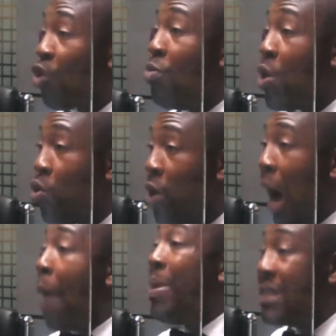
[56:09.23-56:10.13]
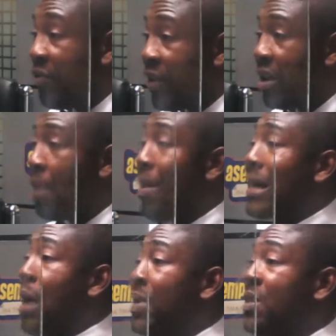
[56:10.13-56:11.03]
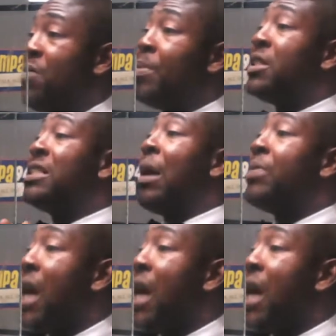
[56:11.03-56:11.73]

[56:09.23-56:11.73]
Kumeu, Abetifi, Maka Abetifi, Maminchia,